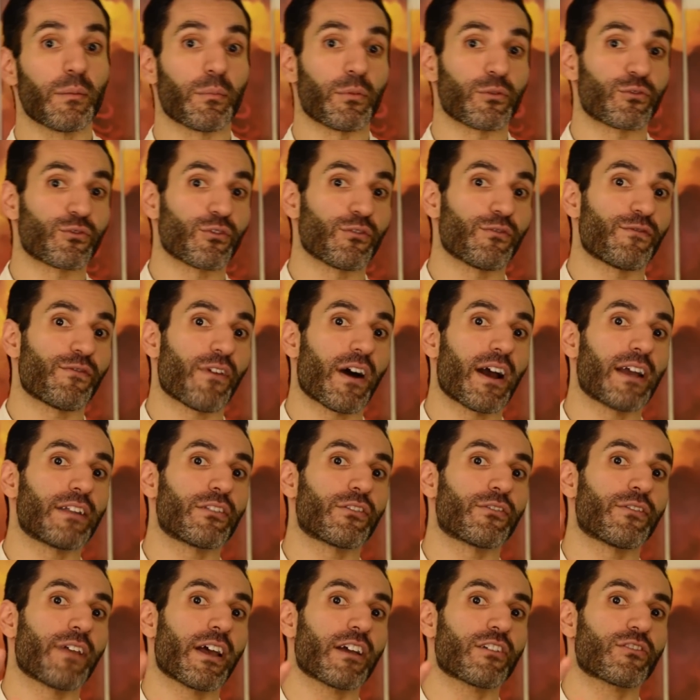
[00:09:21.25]
but you'll
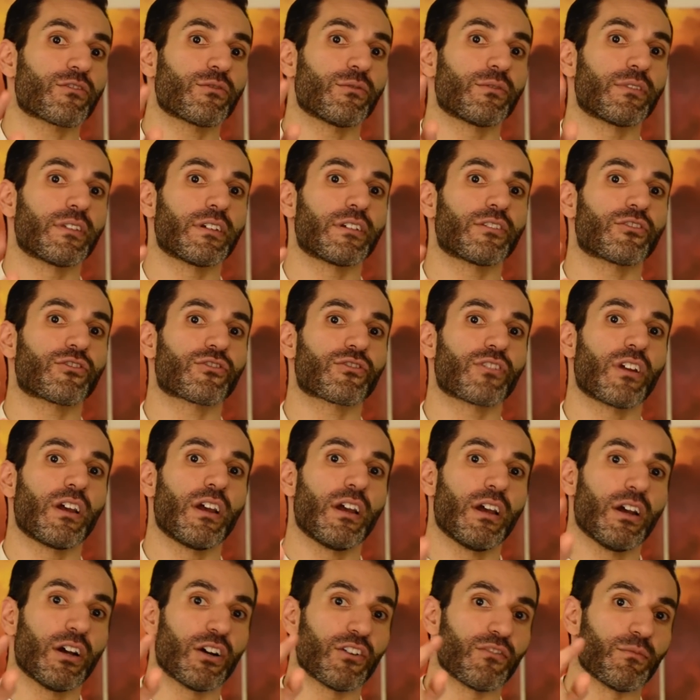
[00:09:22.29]
find a national dish
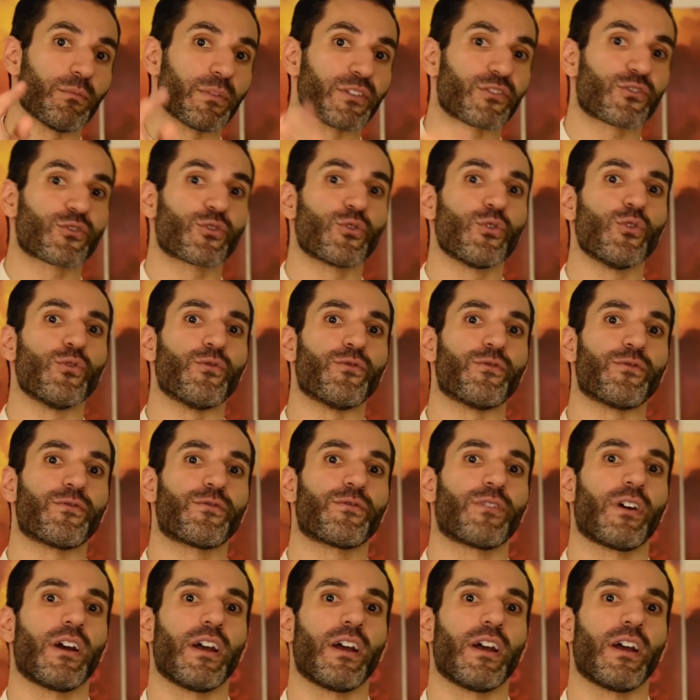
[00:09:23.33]
of maskouf,